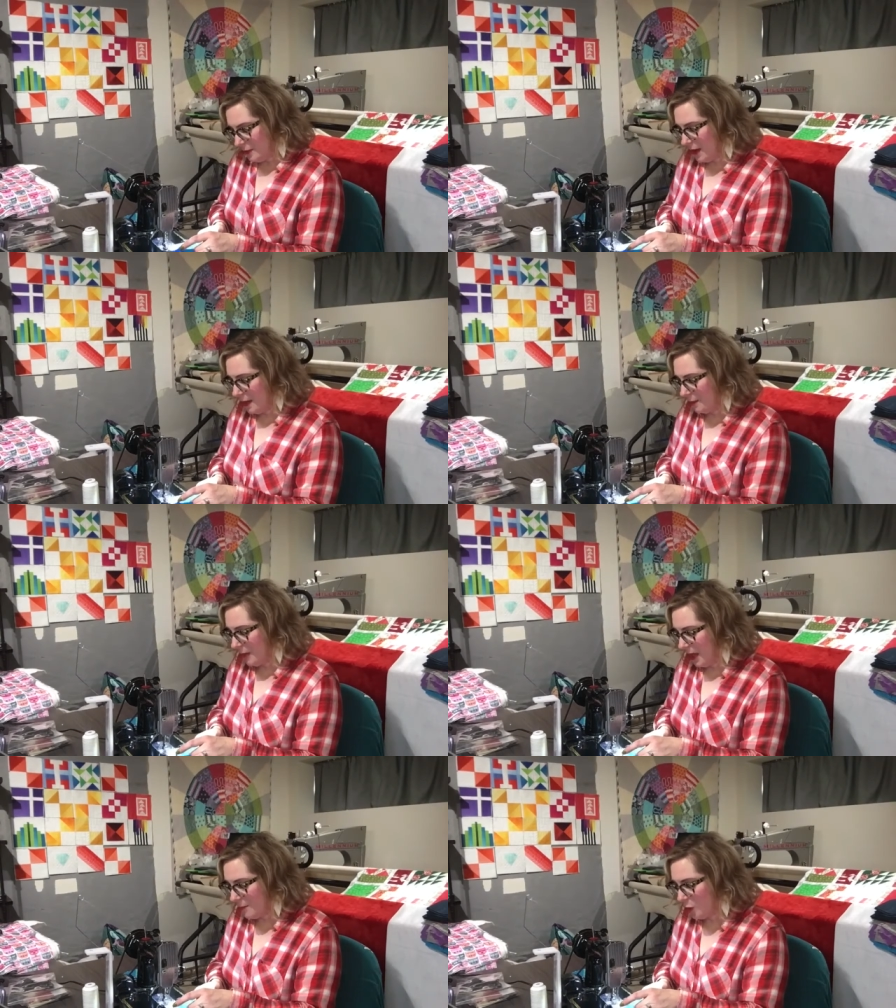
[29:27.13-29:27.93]

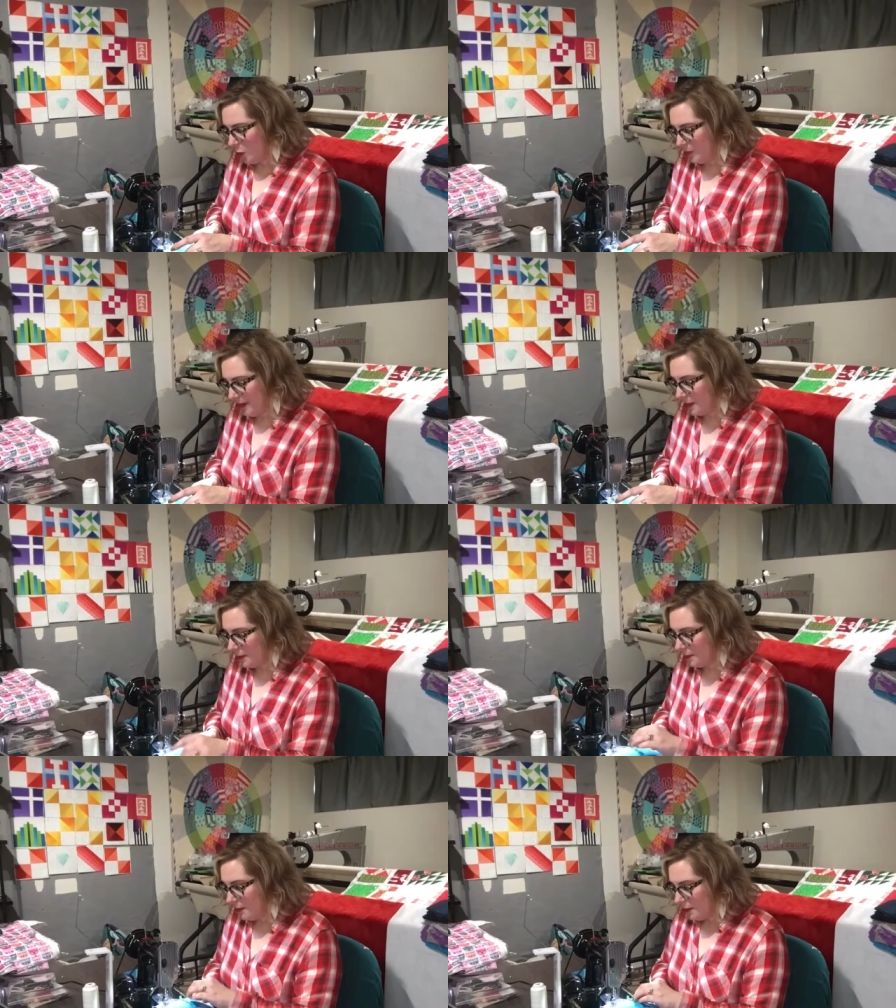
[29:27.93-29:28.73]
I'm
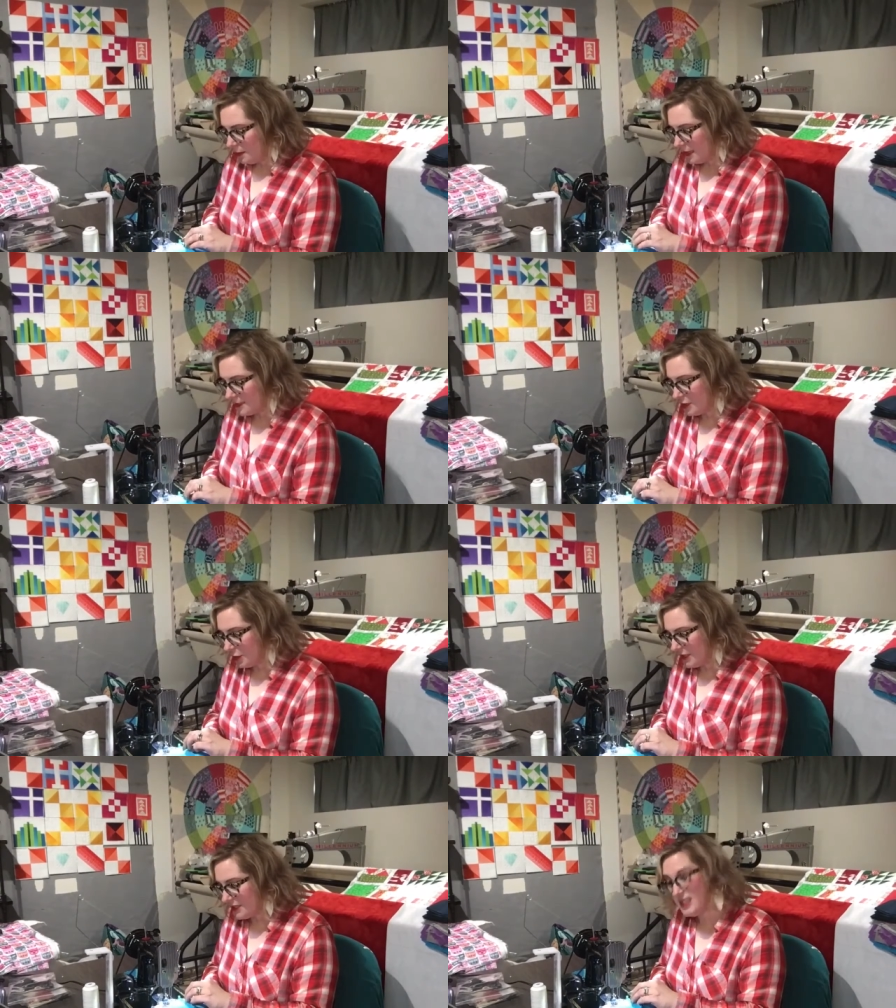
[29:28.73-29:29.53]
hoping, because
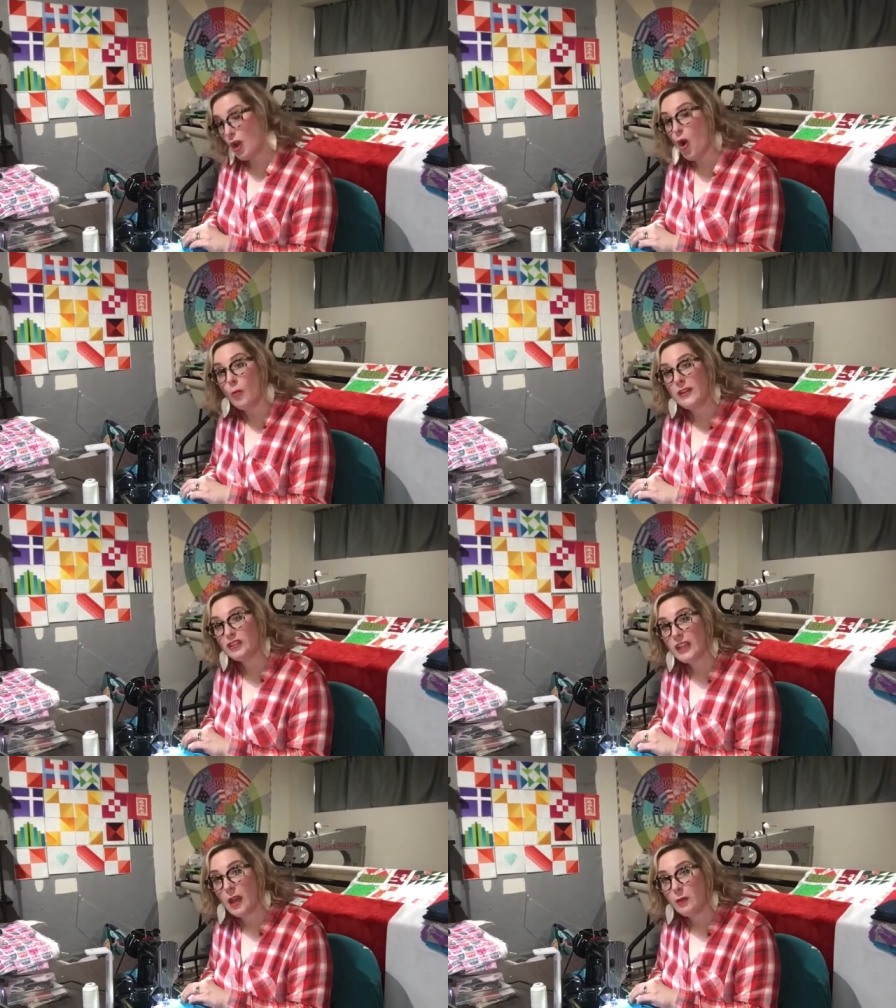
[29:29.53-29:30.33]
they're in
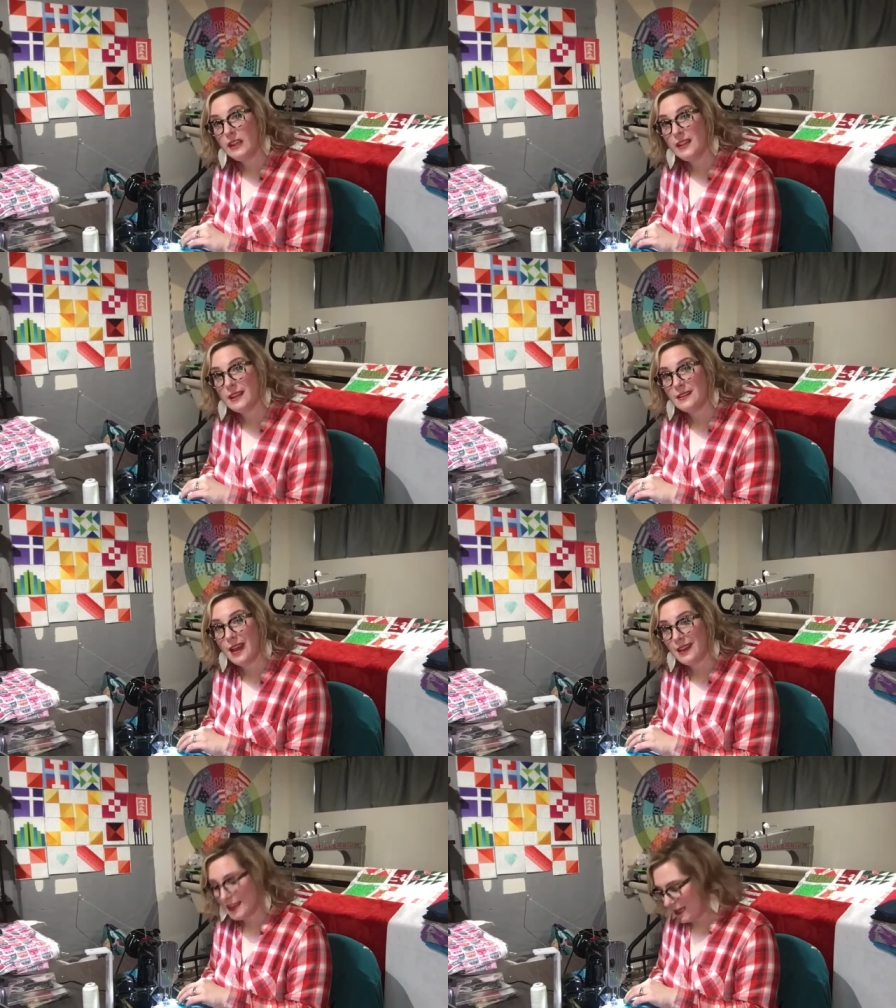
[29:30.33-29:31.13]
Snohomish County and
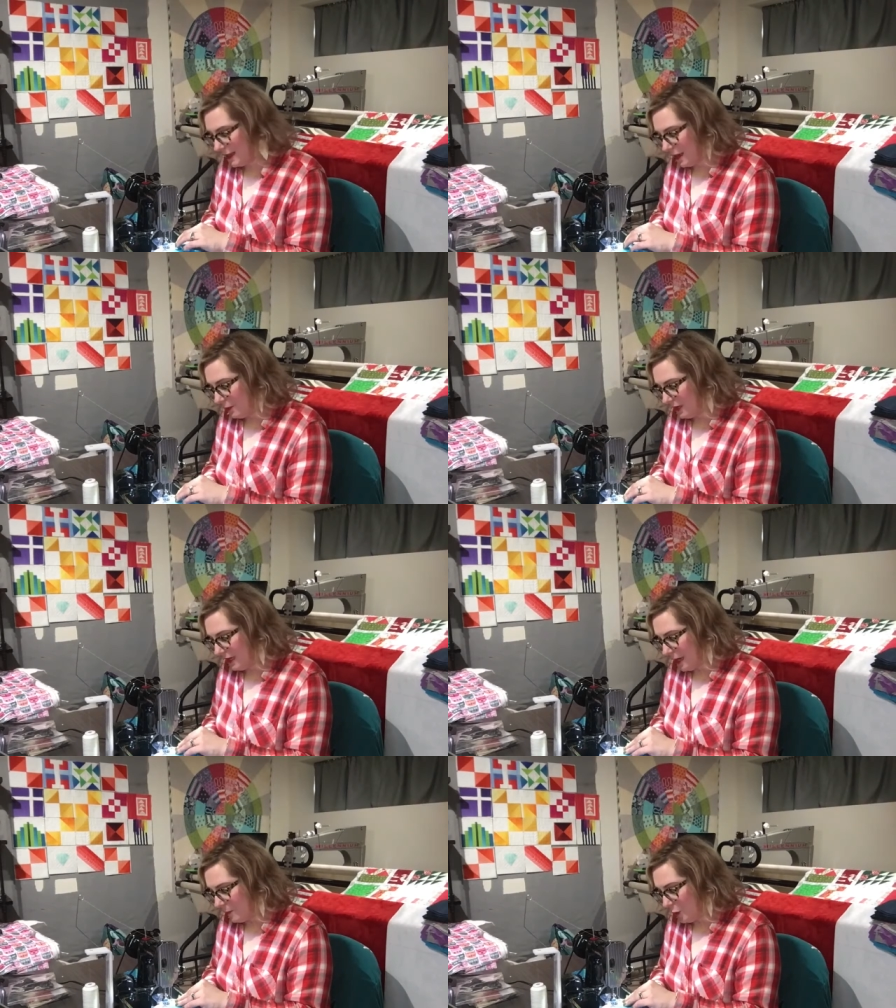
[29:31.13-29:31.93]
not King
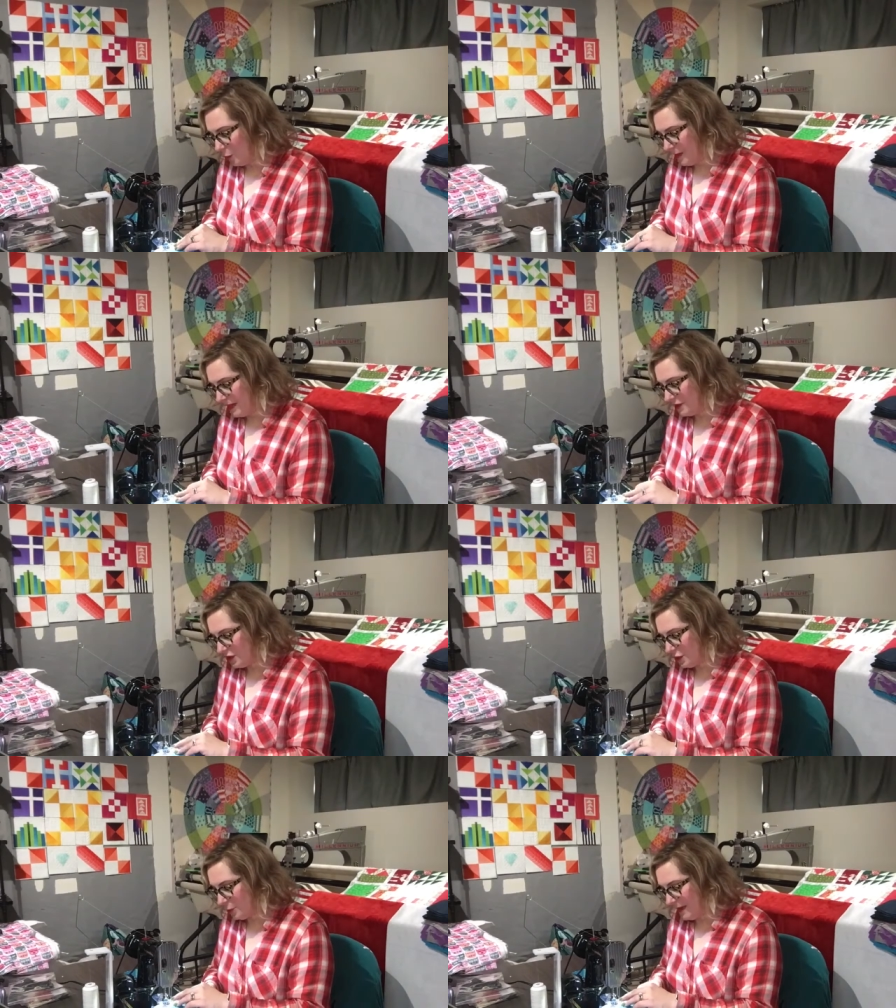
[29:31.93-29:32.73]
County, I'm hoping
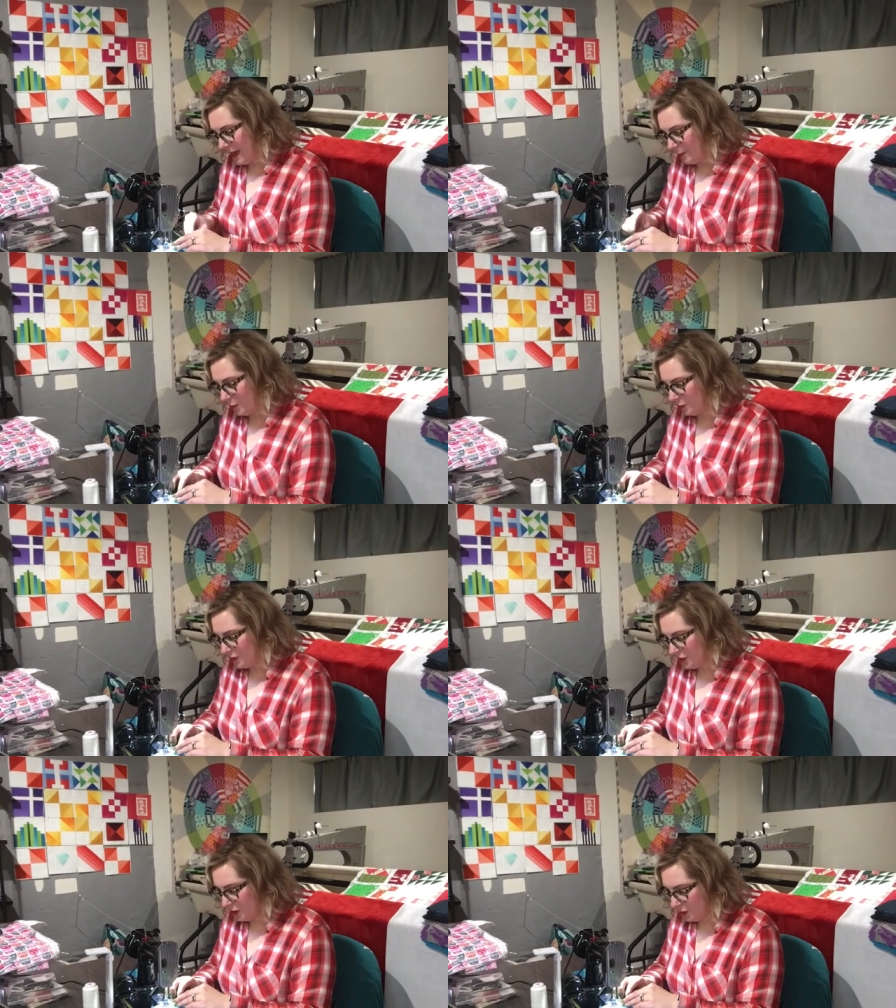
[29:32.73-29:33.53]
to be able
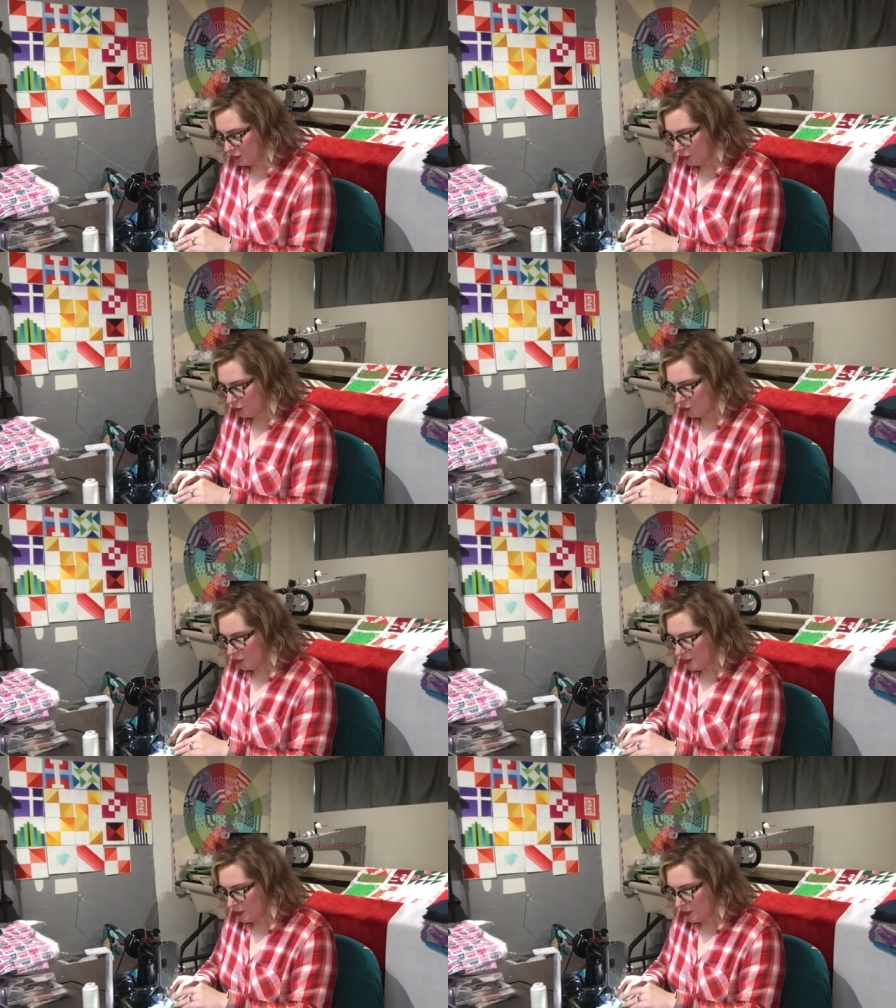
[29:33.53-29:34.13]
to